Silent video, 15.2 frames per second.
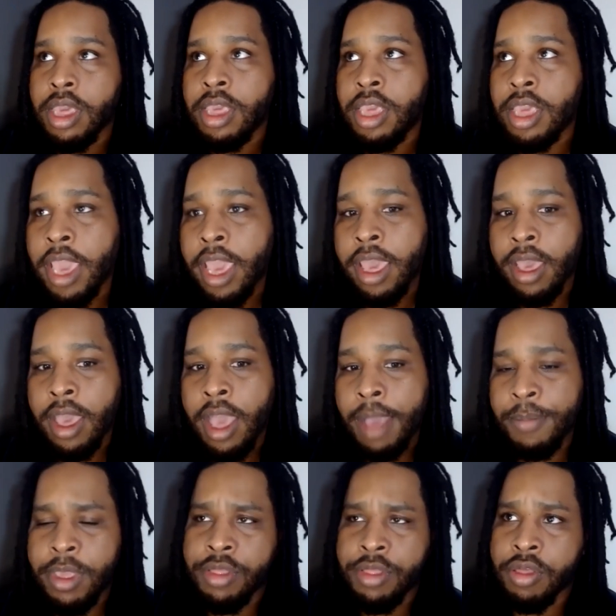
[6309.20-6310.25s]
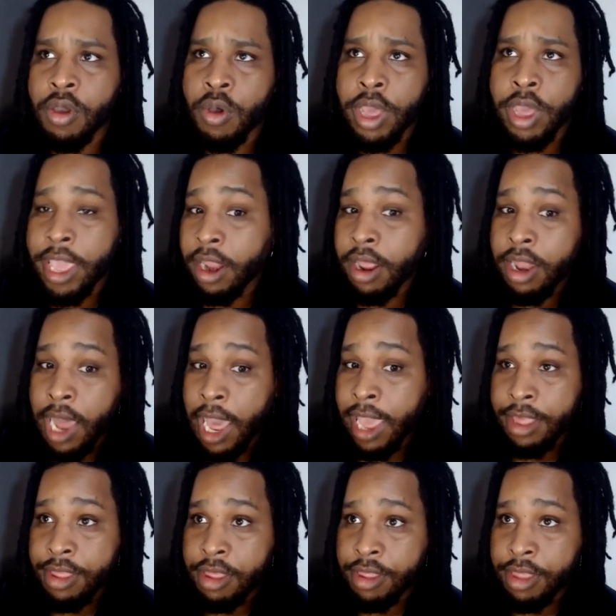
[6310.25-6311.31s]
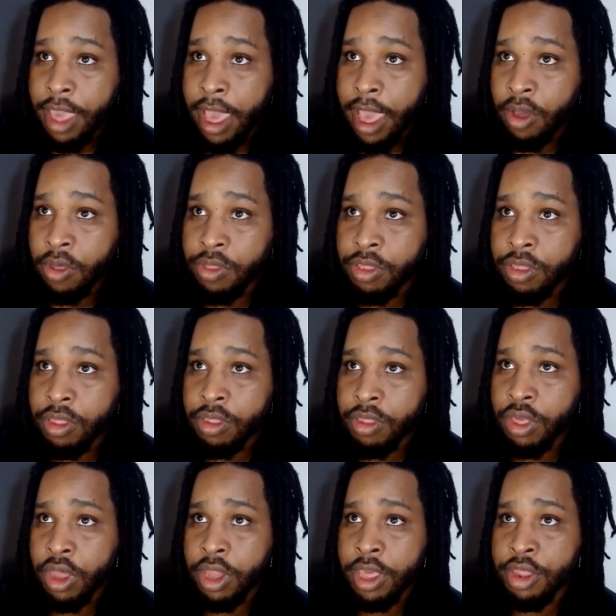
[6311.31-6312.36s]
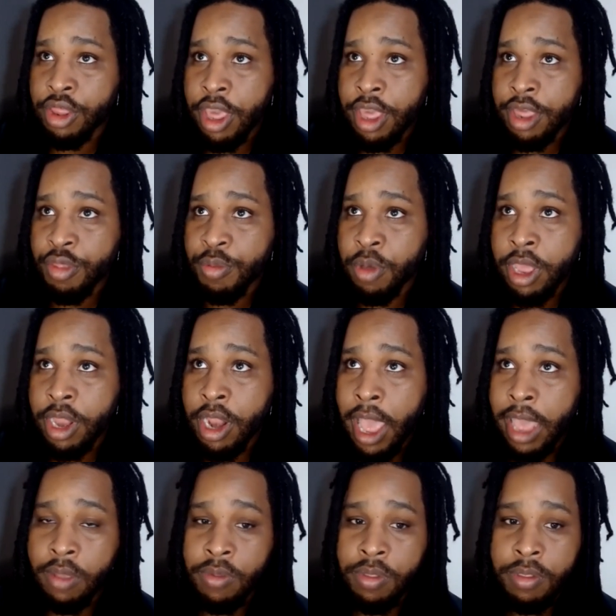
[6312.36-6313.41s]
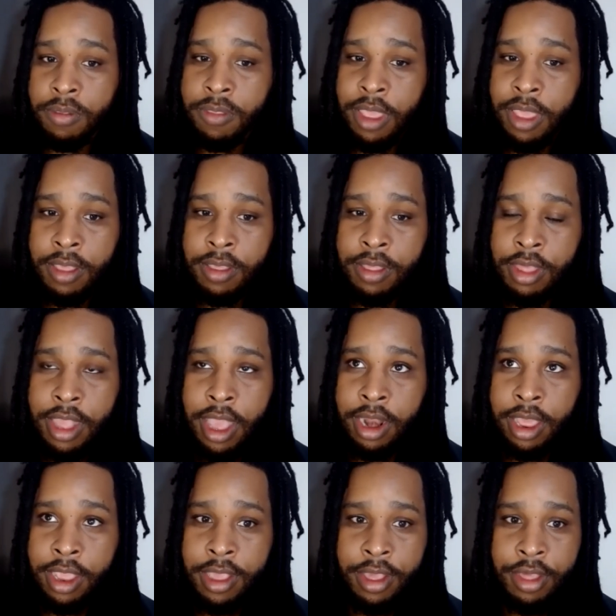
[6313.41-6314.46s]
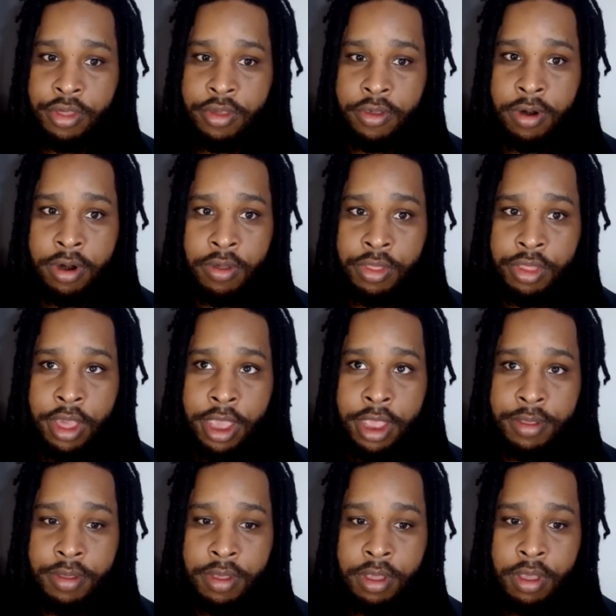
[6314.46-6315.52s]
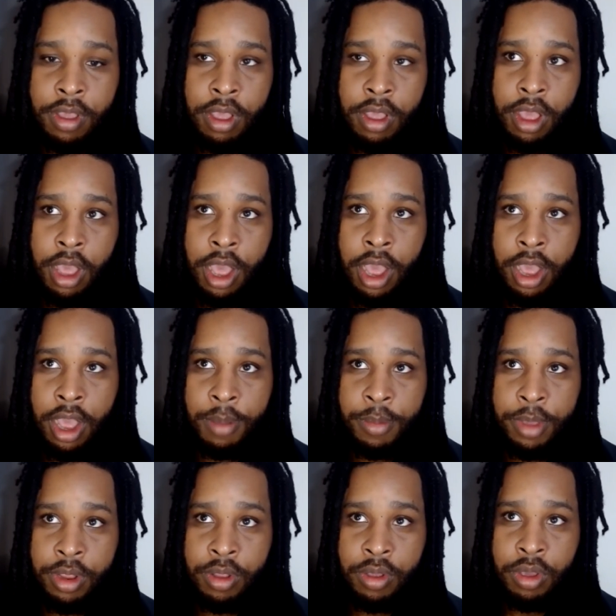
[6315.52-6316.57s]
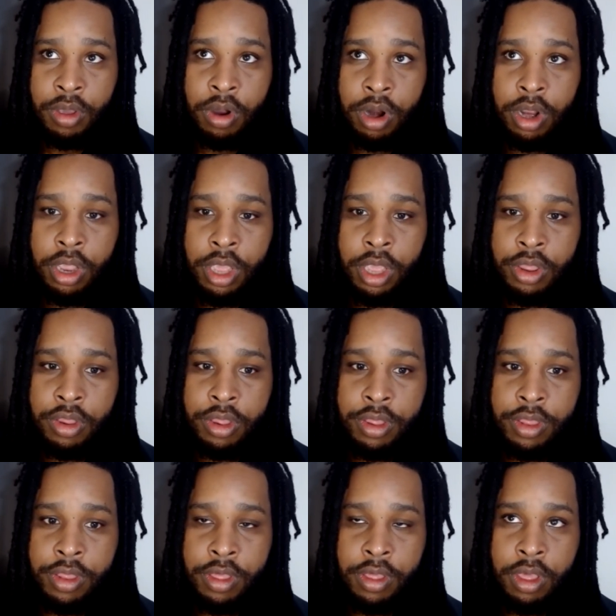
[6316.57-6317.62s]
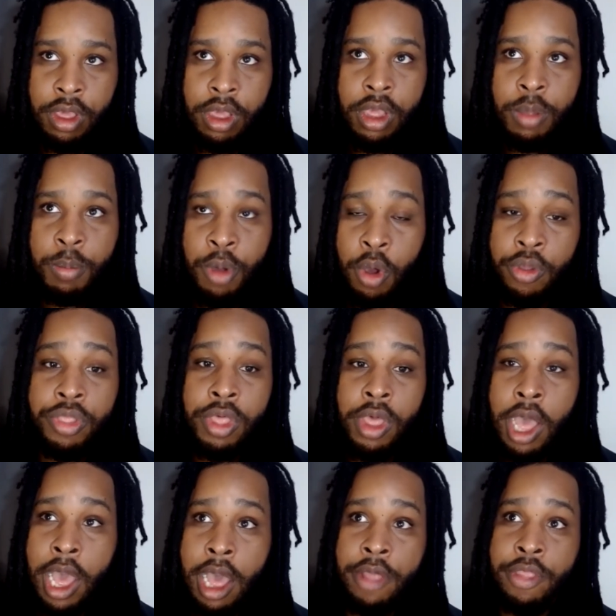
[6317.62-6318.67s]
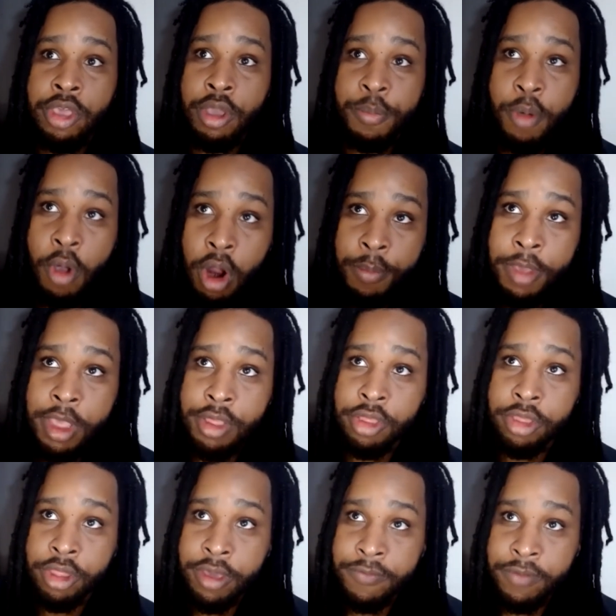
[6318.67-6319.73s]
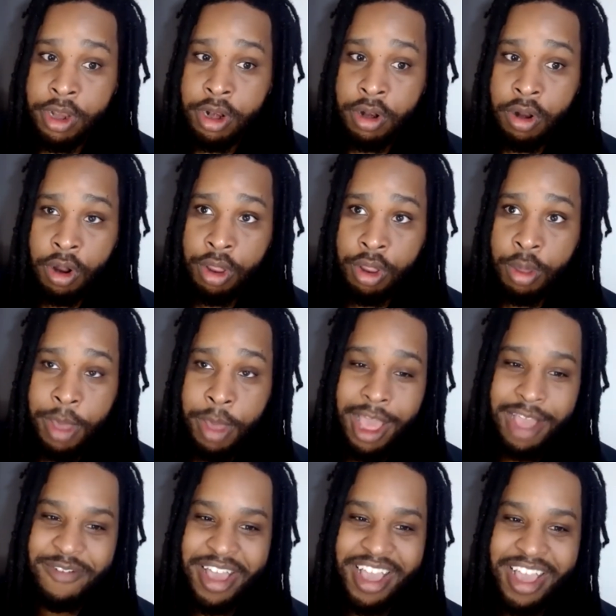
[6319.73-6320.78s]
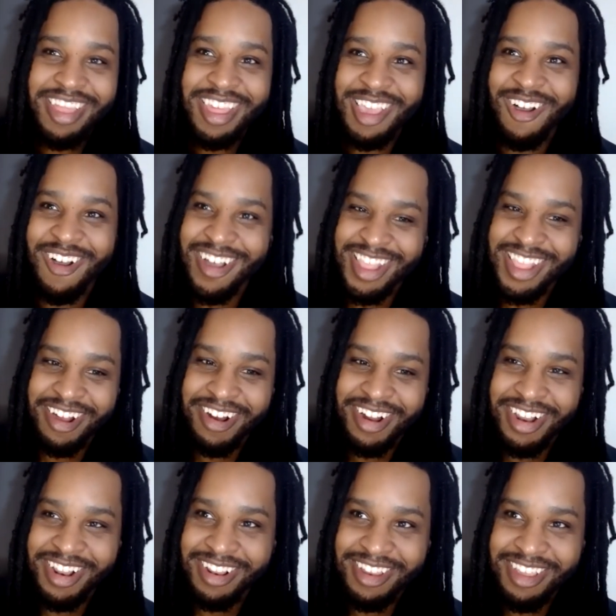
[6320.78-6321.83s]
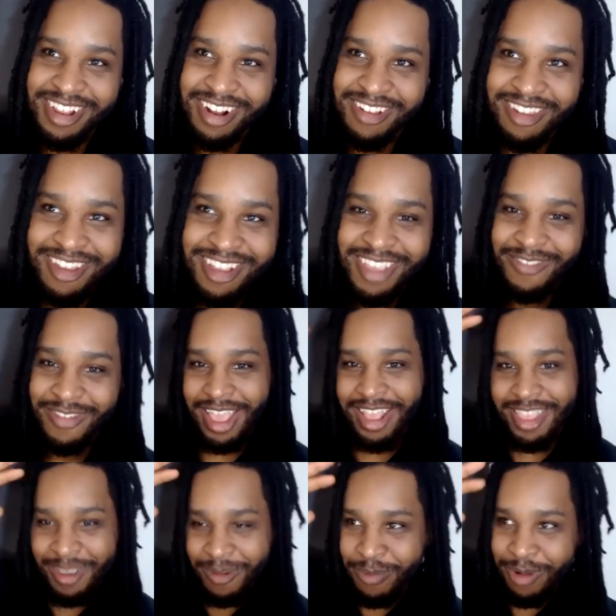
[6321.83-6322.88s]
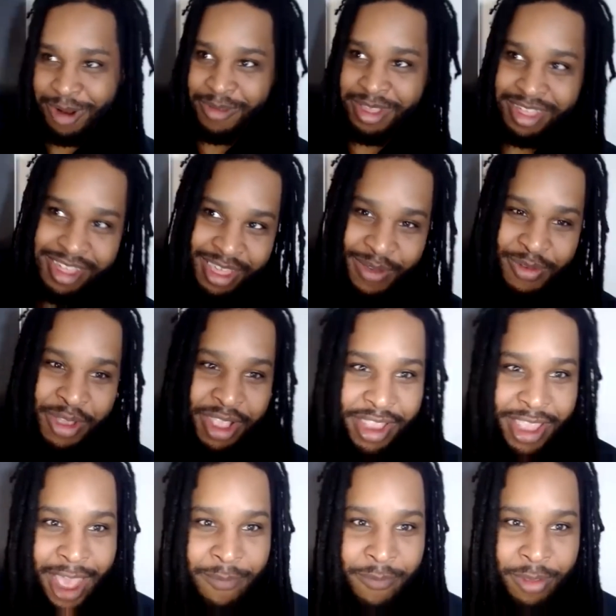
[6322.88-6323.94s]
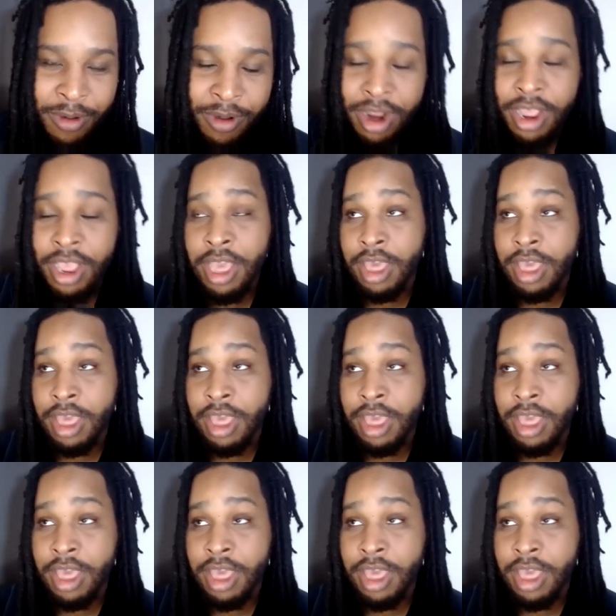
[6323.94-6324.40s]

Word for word: yeah, I mean, so Hannah Elias's house still exists, but I don't think it's not like a historical site um, in New York. It's just both uh, the apartment she lived in in Harlem. I've actually gone there and you know looked up at the apartment she lived on the top floor.